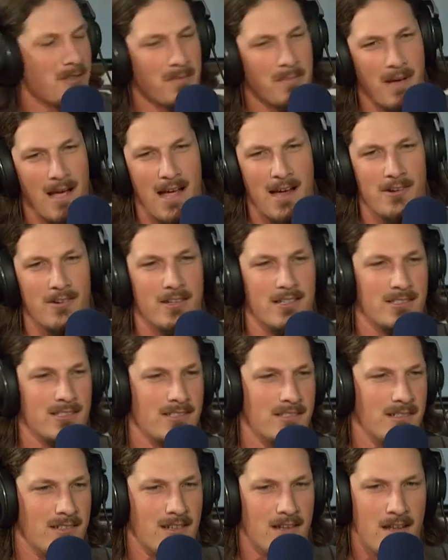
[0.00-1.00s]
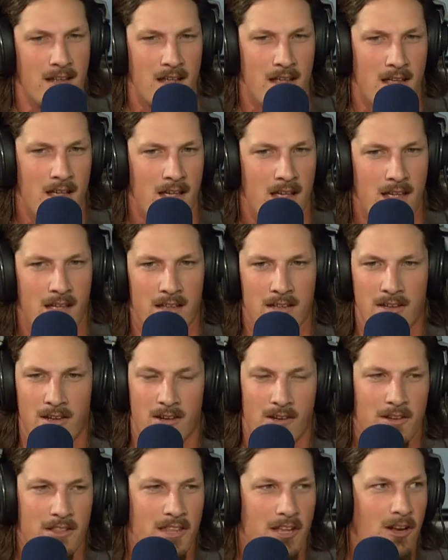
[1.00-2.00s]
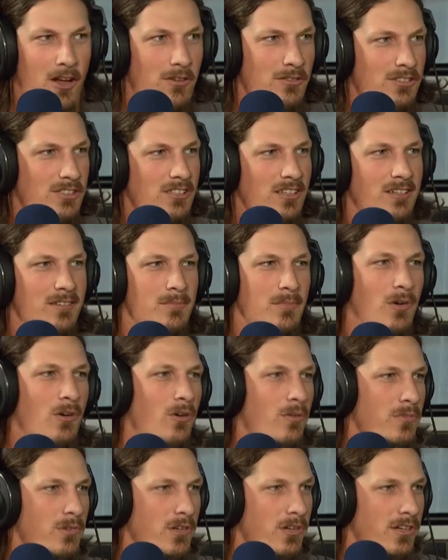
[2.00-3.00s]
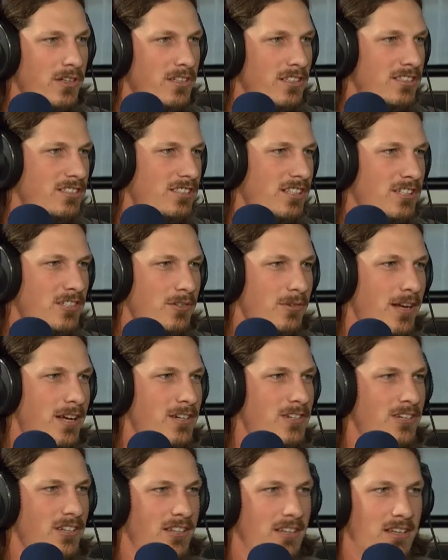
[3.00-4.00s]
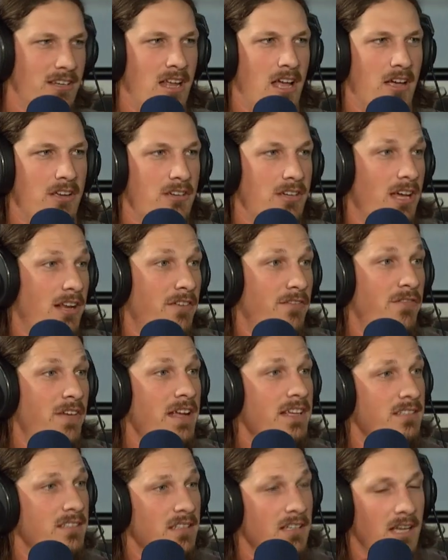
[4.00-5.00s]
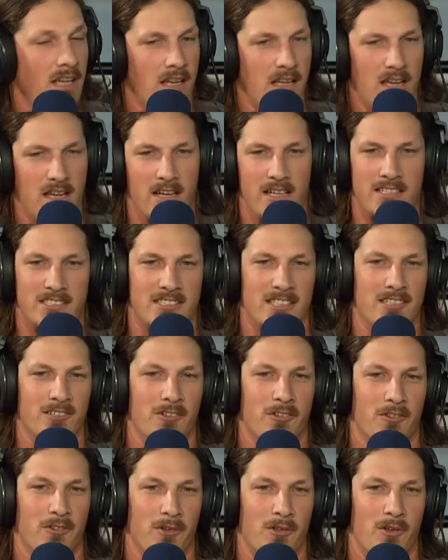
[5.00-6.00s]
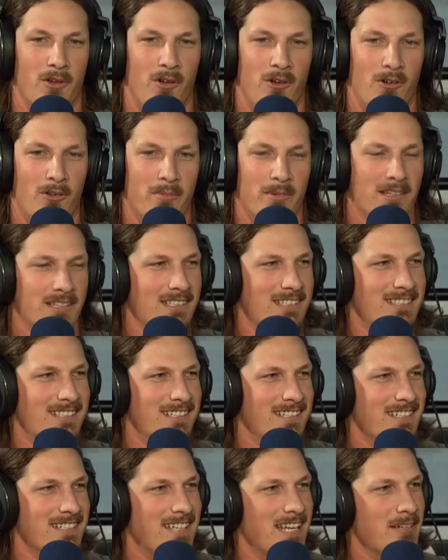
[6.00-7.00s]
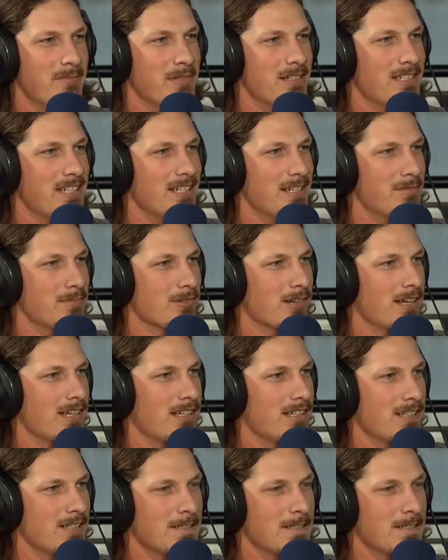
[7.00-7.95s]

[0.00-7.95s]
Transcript: the Pirates. And, you know, and then all of a sudden, boom, you're in this situation, and now you got to face the guy. Oh, he singled through the hole, but at least he didn't take me deep, right?